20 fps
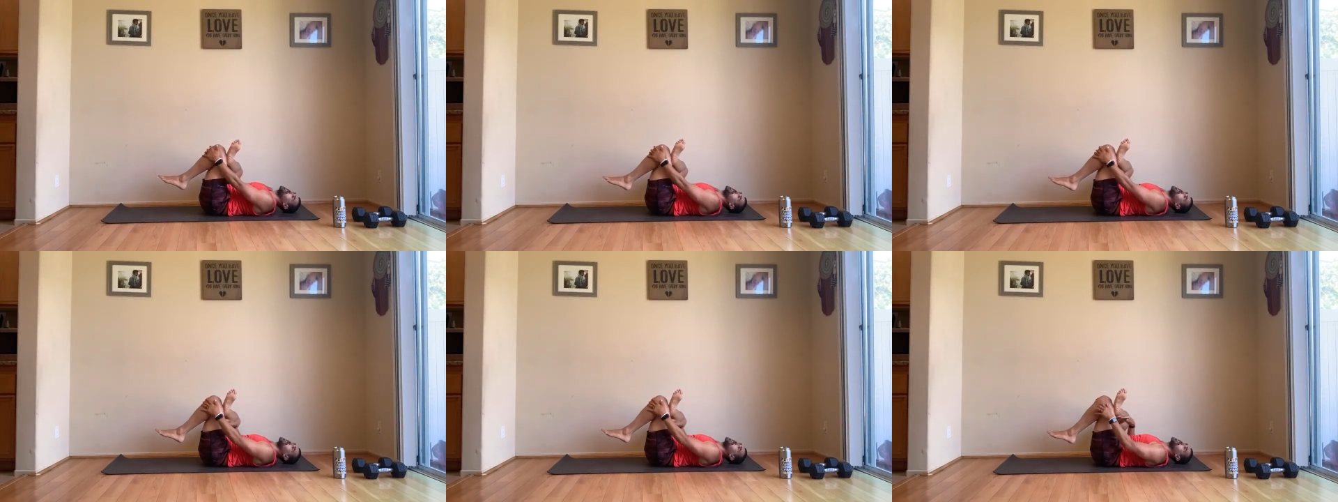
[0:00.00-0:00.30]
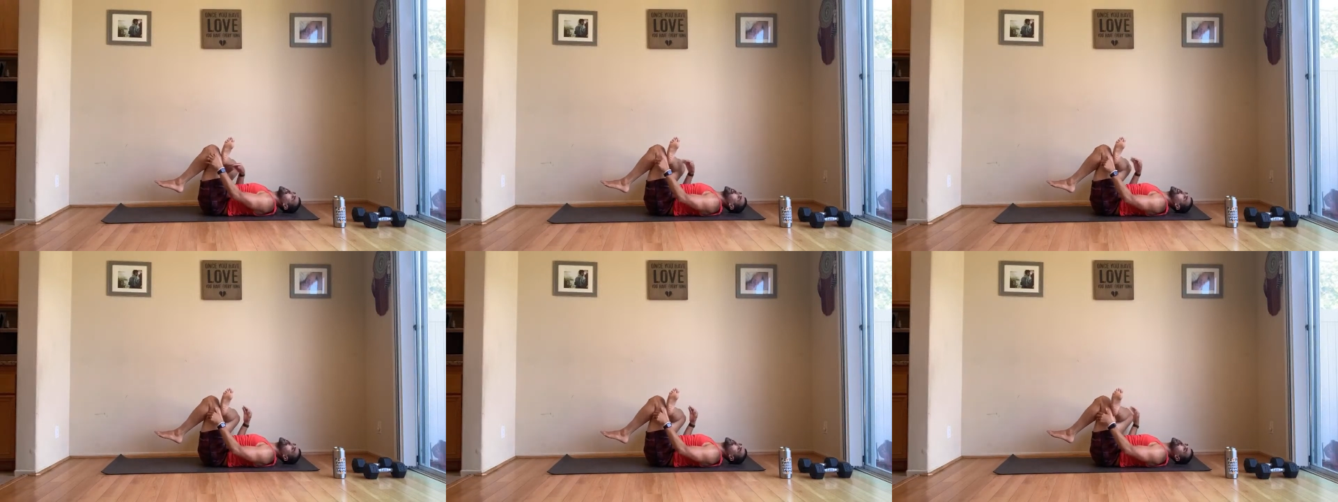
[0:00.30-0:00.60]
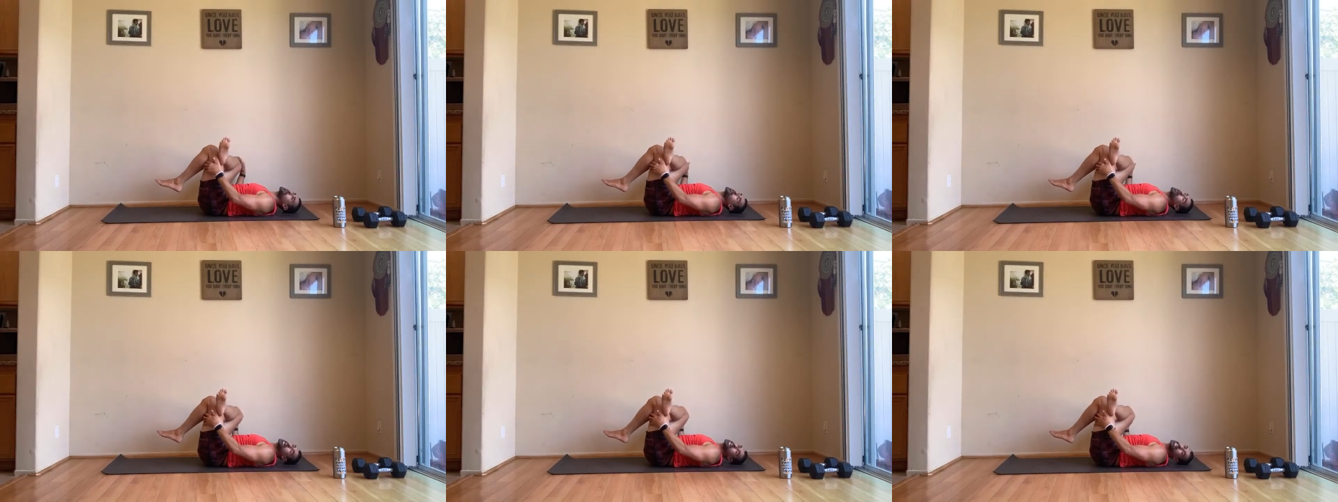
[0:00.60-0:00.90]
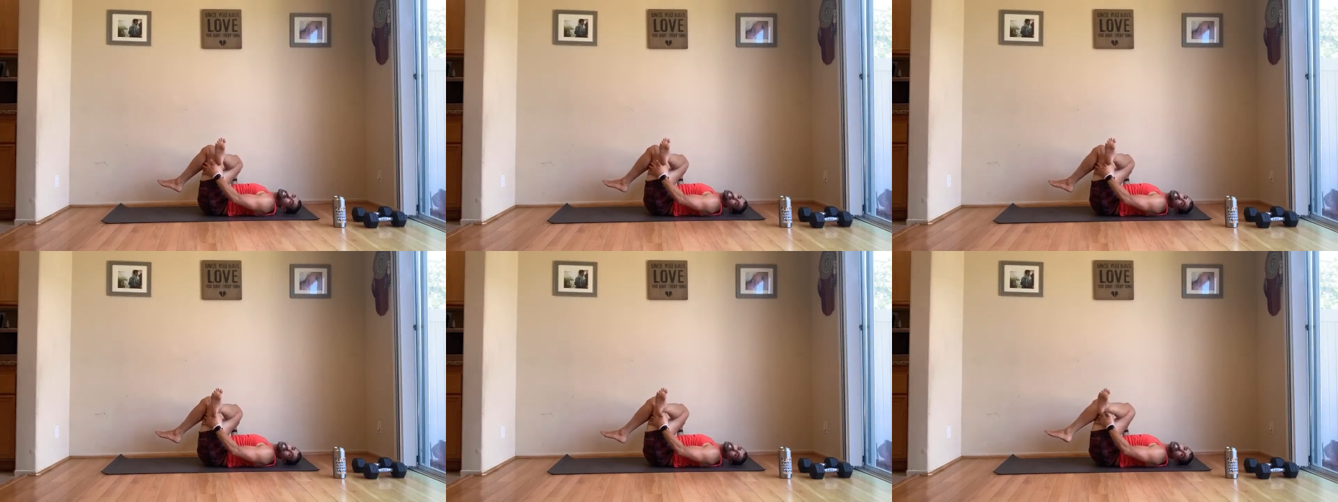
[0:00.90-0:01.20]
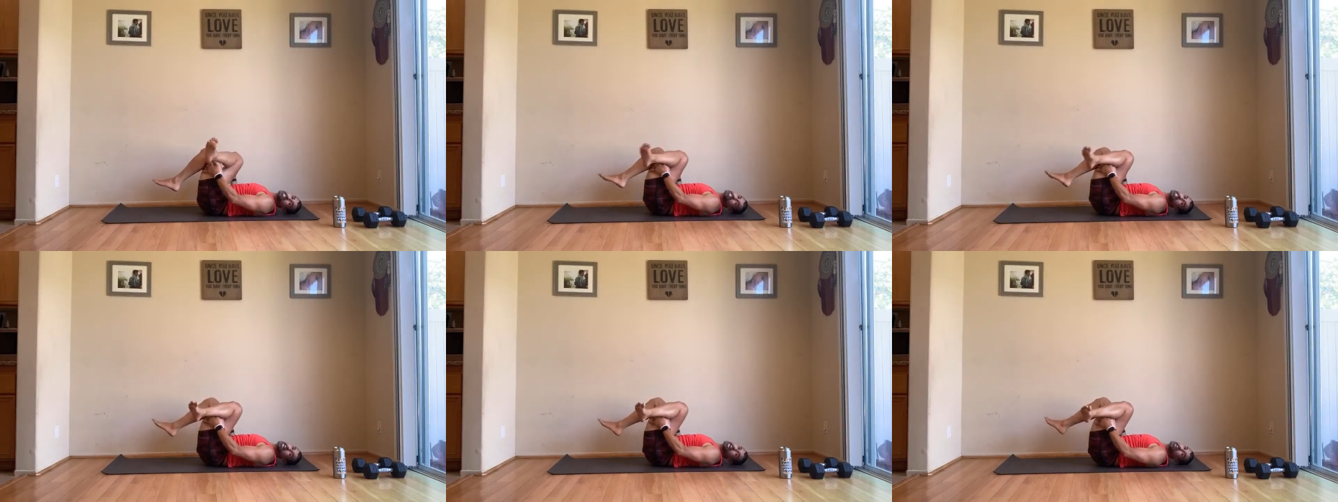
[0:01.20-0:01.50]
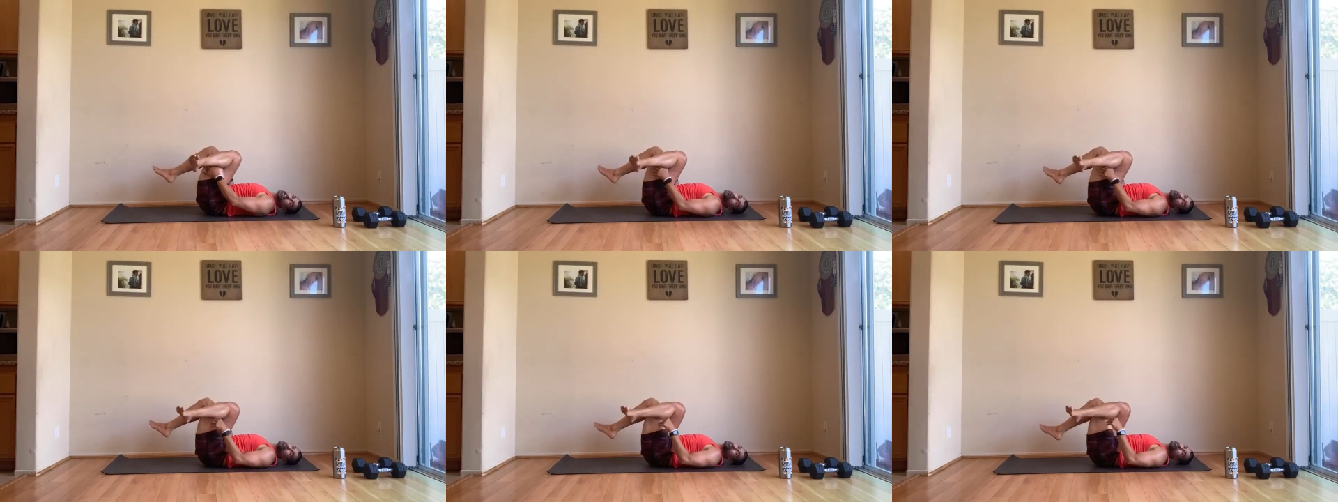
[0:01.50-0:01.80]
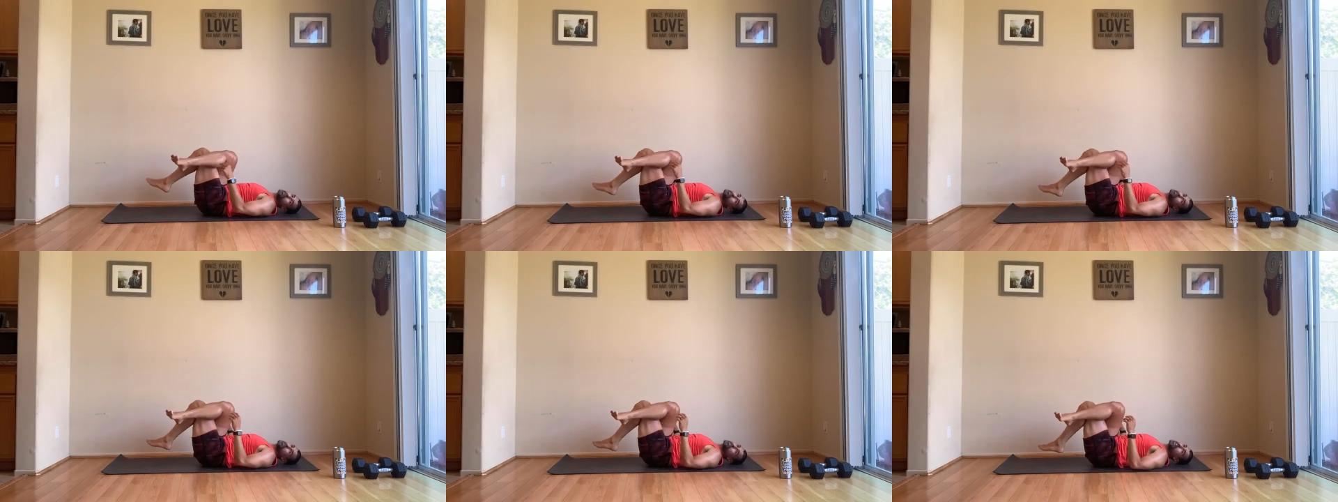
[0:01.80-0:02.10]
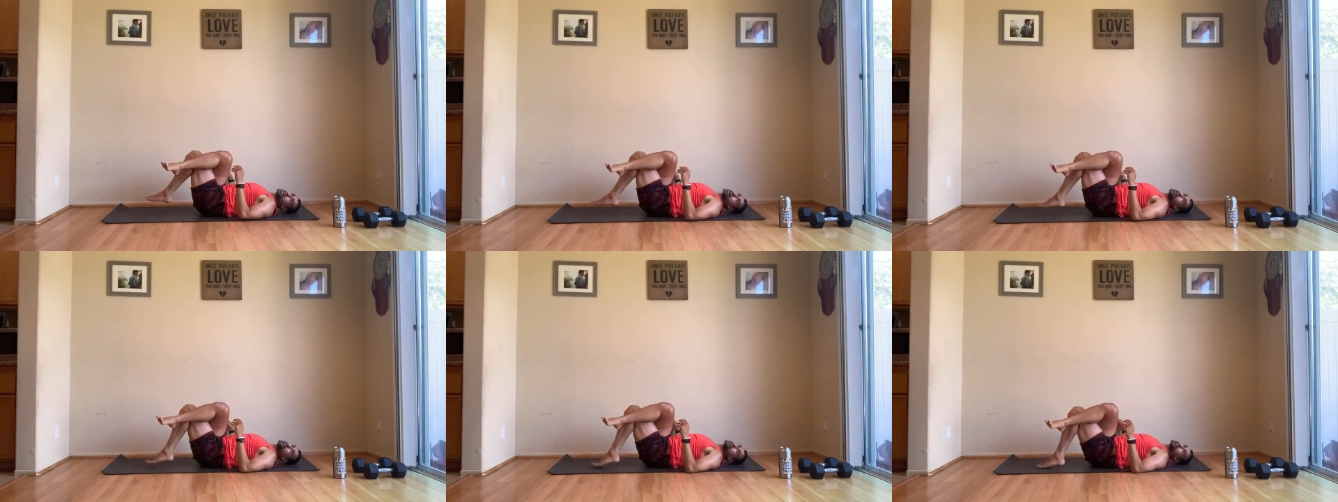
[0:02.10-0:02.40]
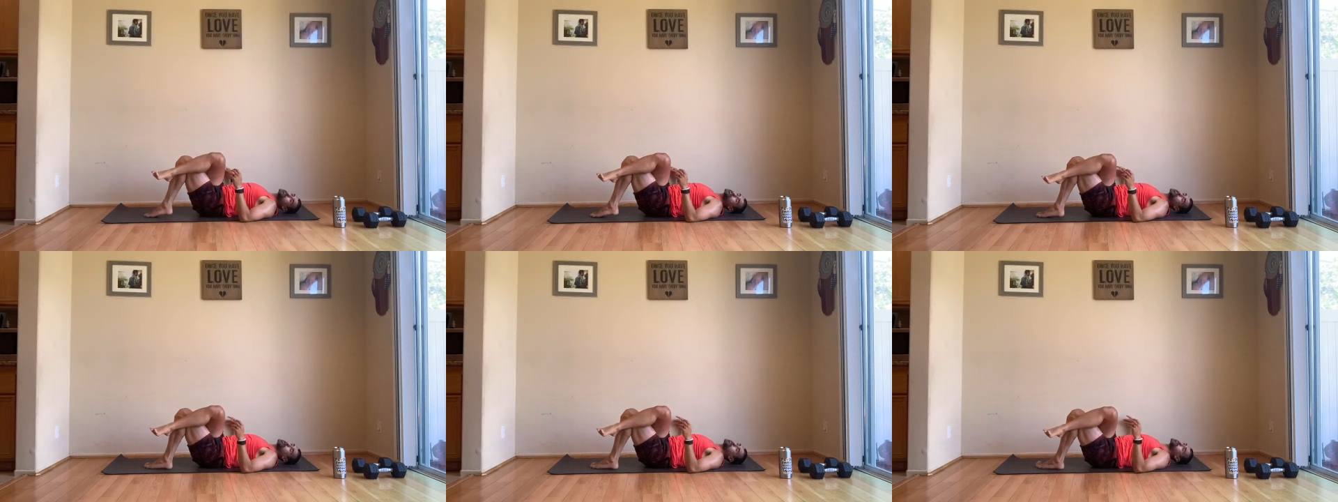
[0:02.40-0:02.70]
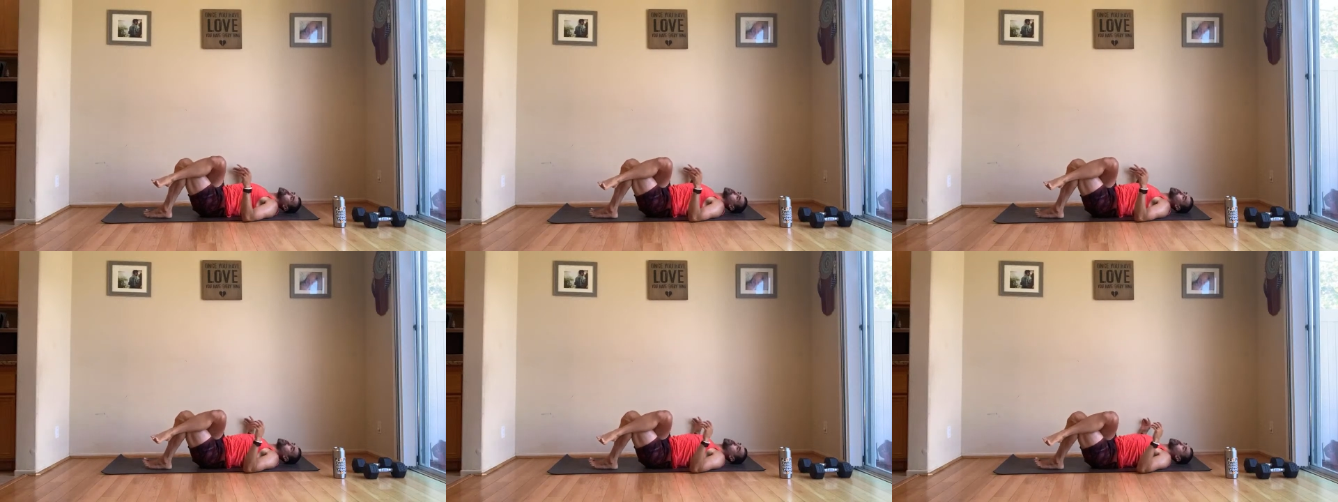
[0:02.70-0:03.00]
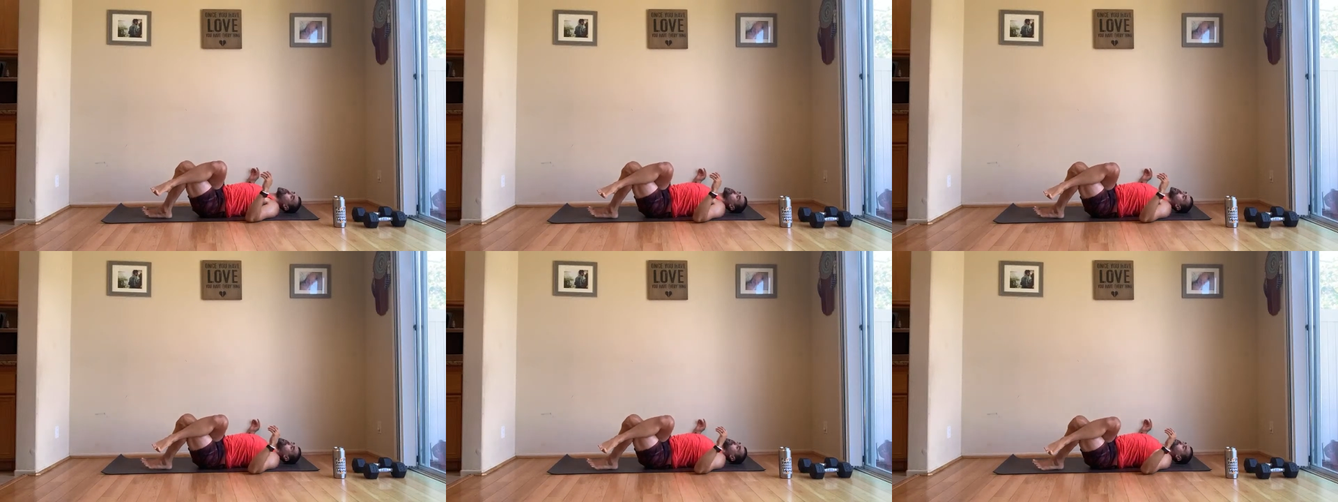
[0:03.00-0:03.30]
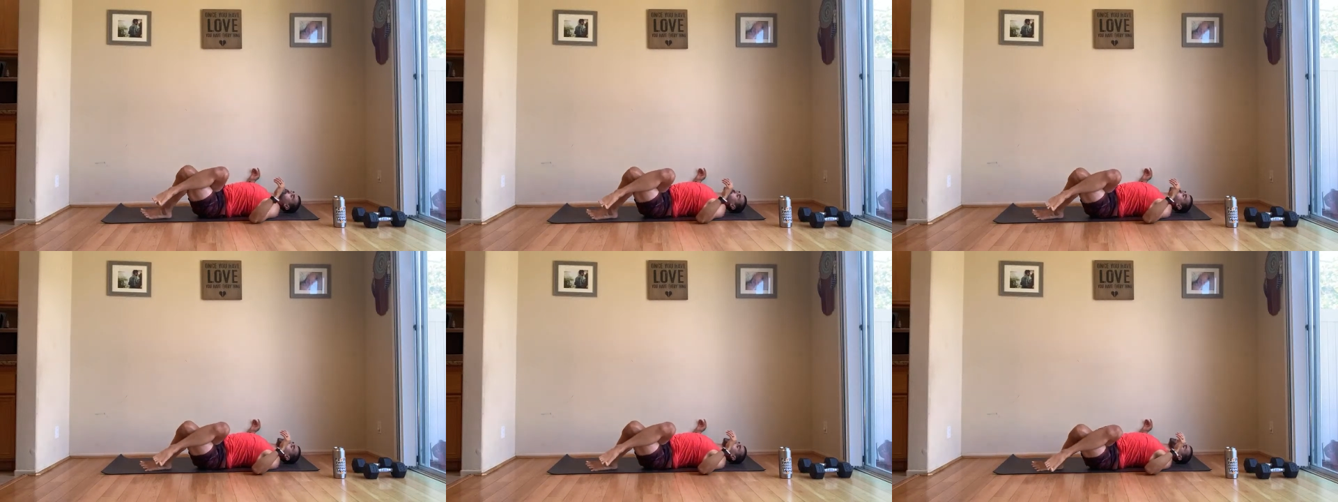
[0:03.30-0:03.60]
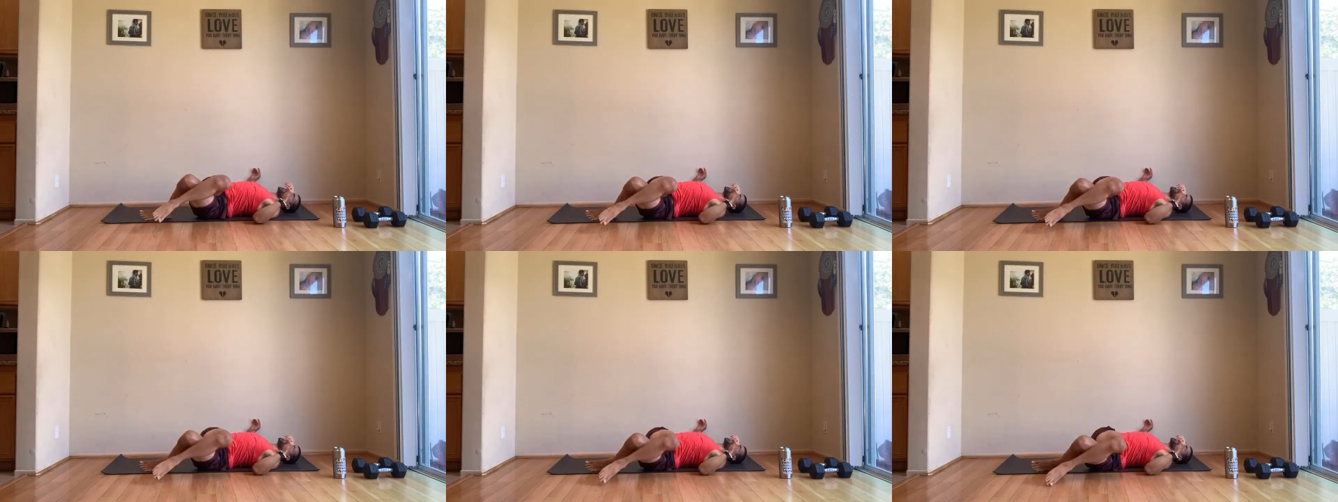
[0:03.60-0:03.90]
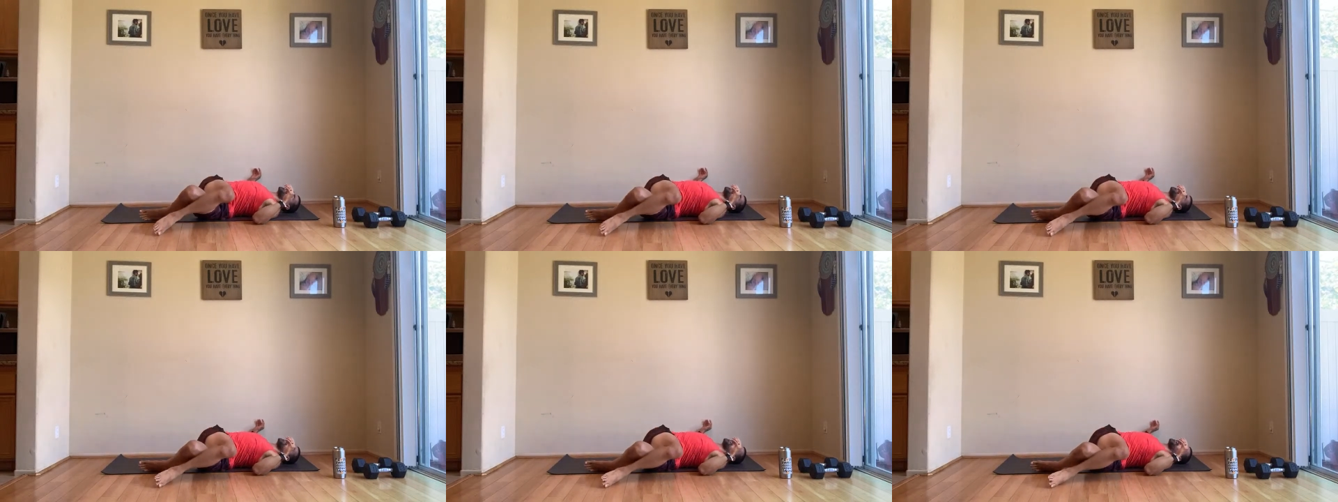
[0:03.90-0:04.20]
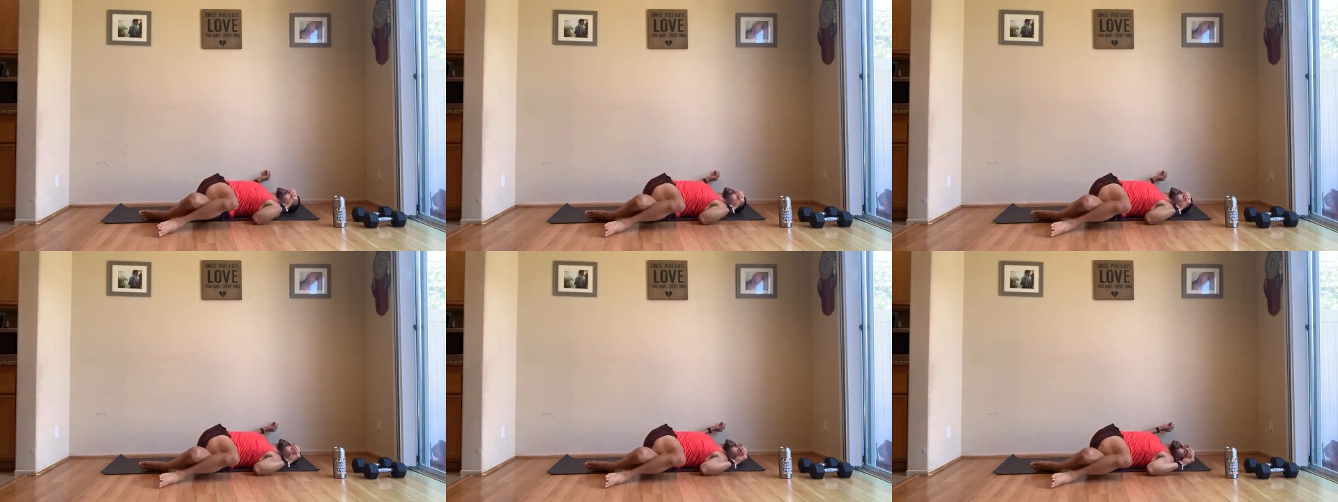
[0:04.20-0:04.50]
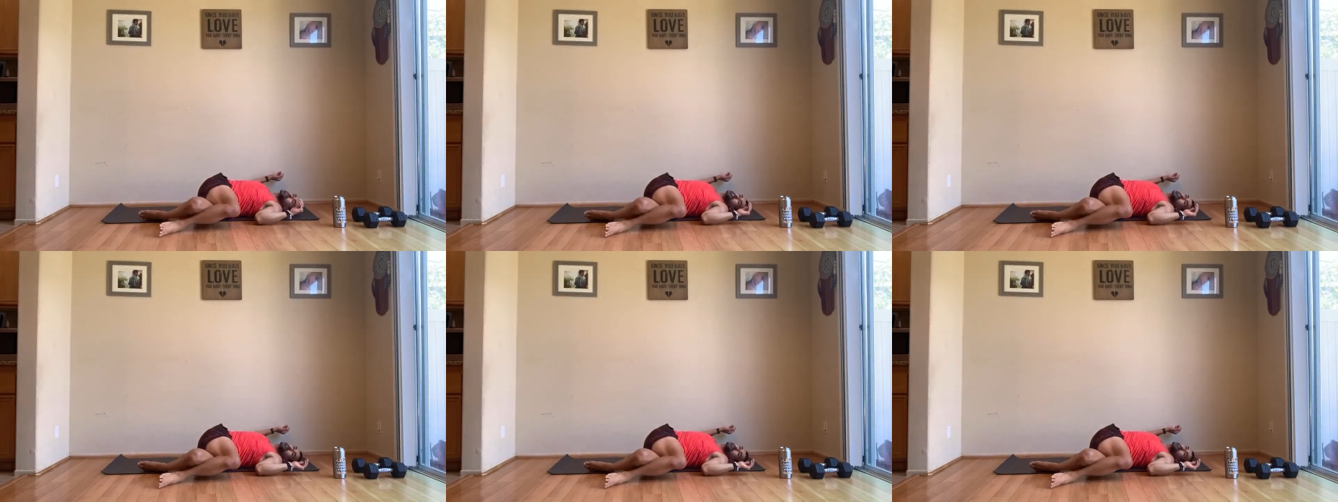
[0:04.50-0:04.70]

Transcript: Nobody's mouth can be seen.